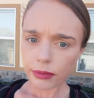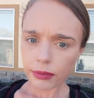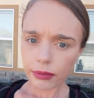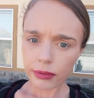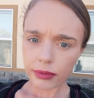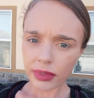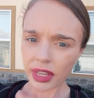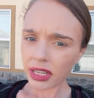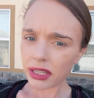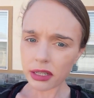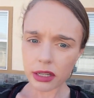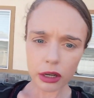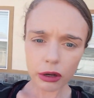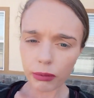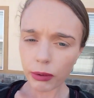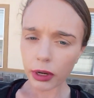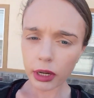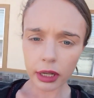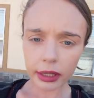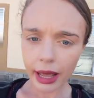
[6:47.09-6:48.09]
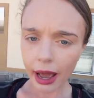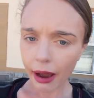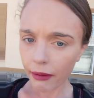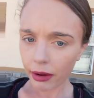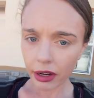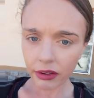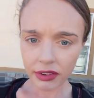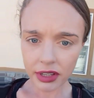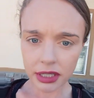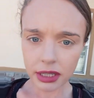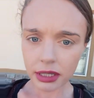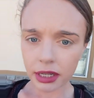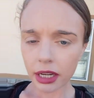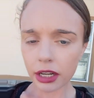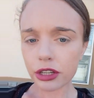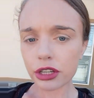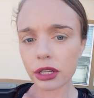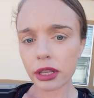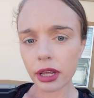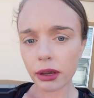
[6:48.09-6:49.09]
they still wouldn't allow any
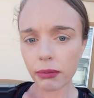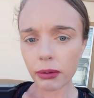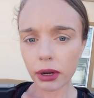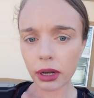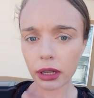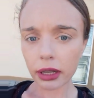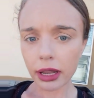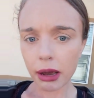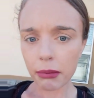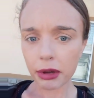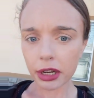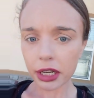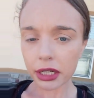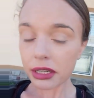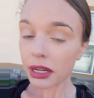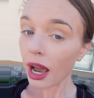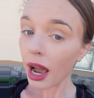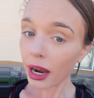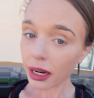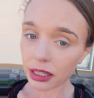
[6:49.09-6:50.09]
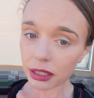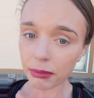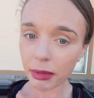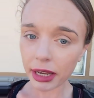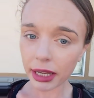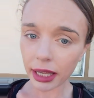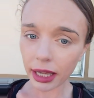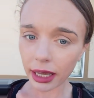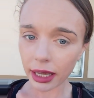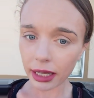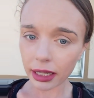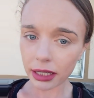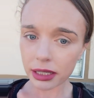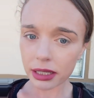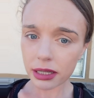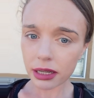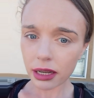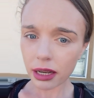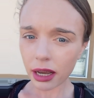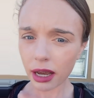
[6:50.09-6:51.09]
visitation. They wouldn't allow me to talk to my kids.
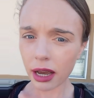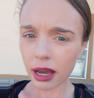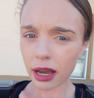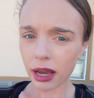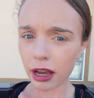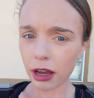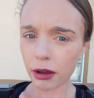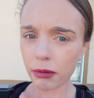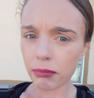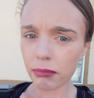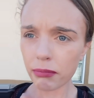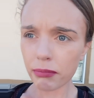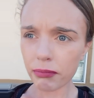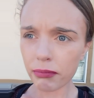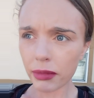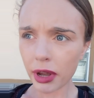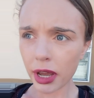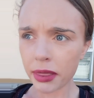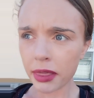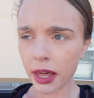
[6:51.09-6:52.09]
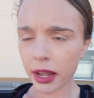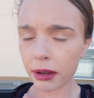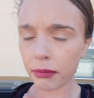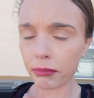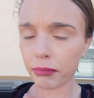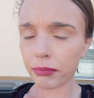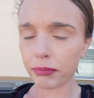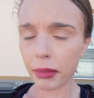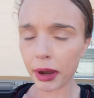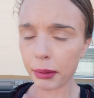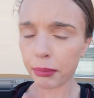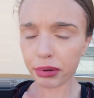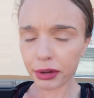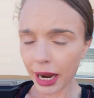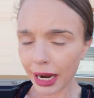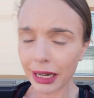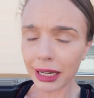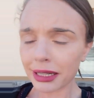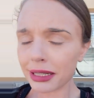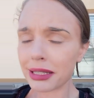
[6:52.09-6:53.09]
And then my
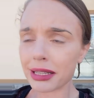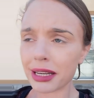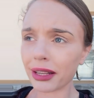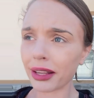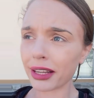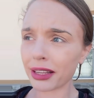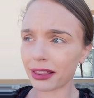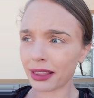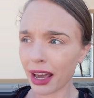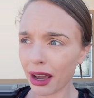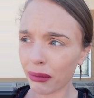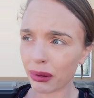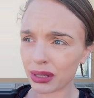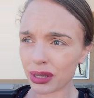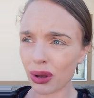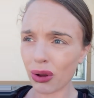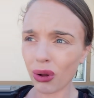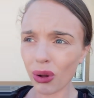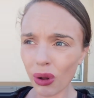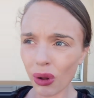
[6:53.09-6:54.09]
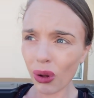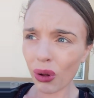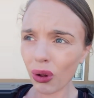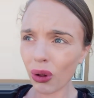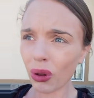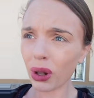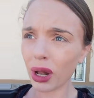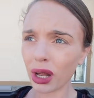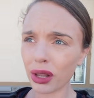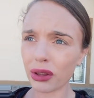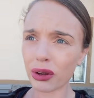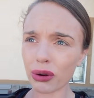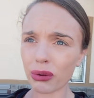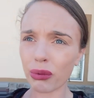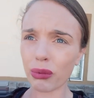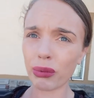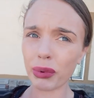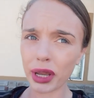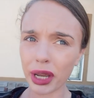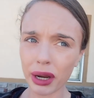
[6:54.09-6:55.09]
pregnancy, like, that was a whole other
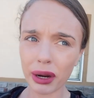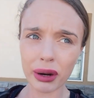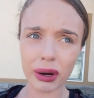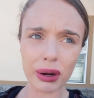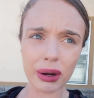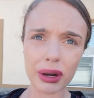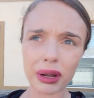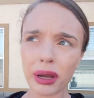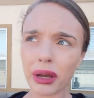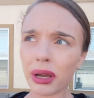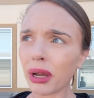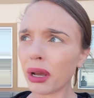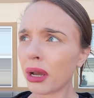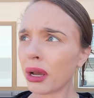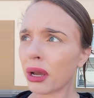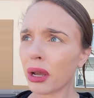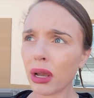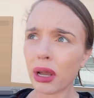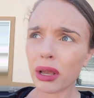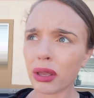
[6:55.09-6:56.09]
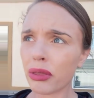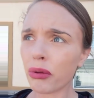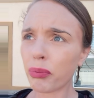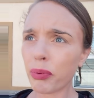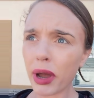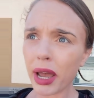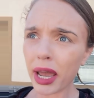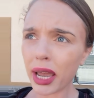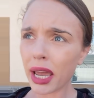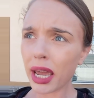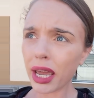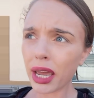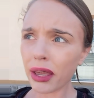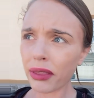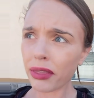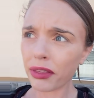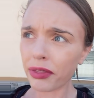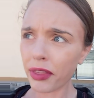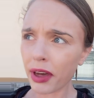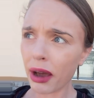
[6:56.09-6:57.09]
weird, the way
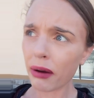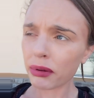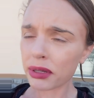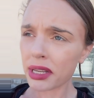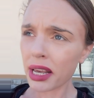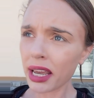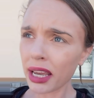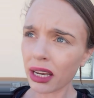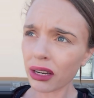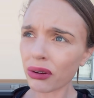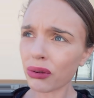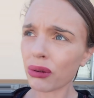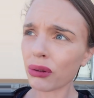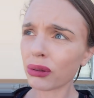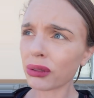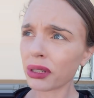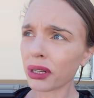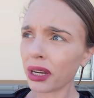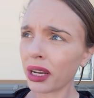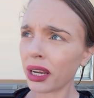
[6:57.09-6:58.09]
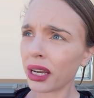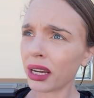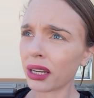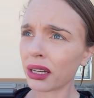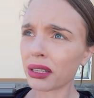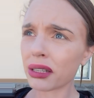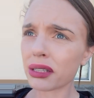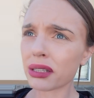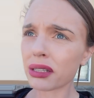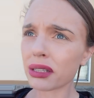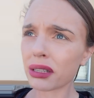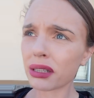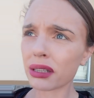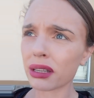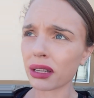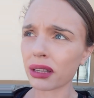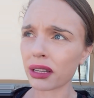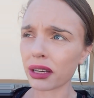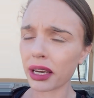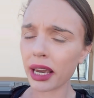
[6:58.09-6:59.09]
that was handled, and
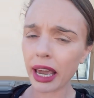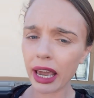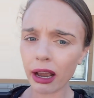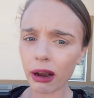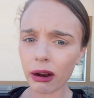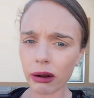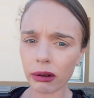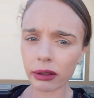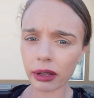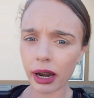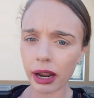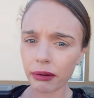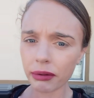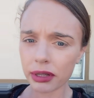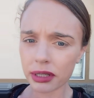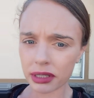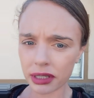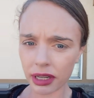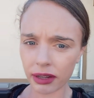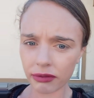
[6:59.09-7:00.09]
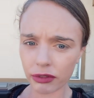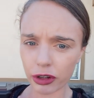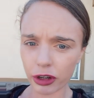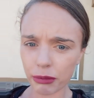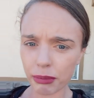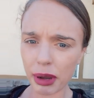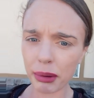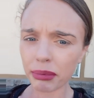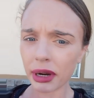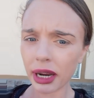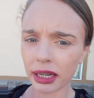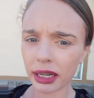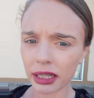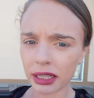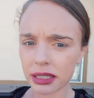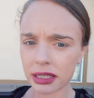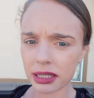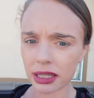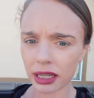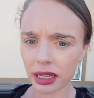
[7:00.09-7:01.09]
the care that I received during my
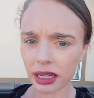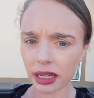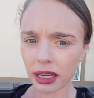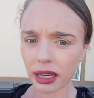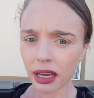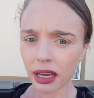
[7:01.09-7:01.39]
pregnancy